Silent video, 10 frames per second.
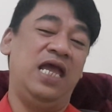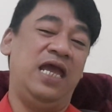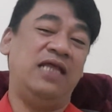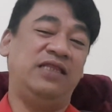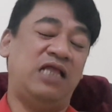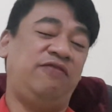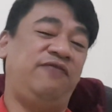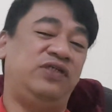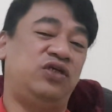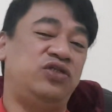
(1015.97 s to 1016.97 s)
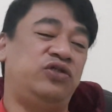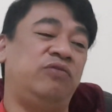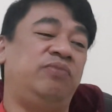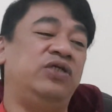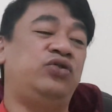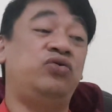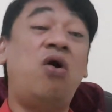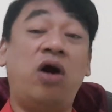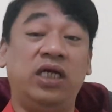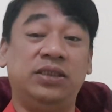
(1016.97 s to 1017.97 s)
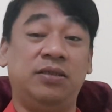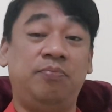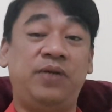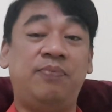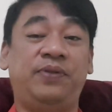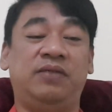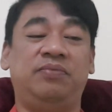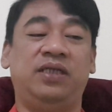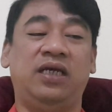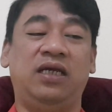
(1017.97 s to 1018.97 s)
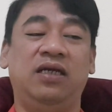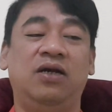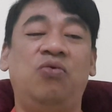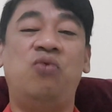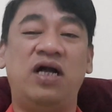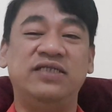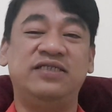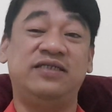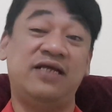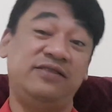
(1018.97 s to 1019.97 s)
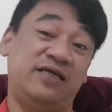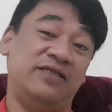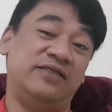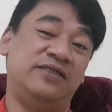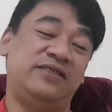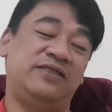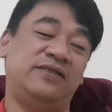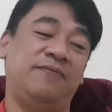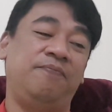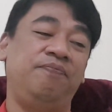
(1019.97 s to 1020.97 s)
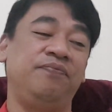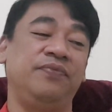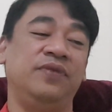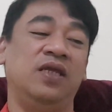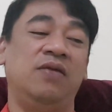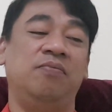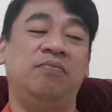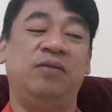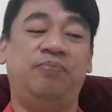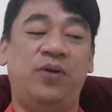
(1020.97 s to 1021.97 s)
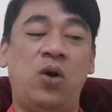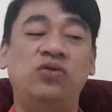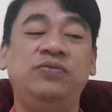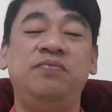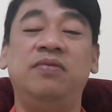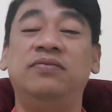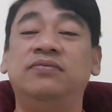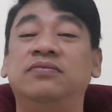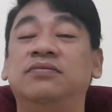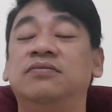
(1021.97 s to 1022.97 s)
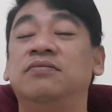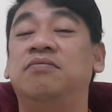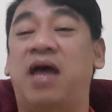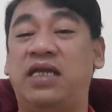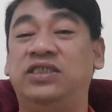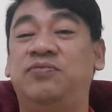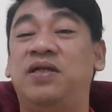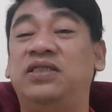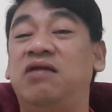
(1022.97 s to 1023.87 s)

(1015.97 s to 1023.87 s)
And that vision should be short, preferably one sentence. Be broad, management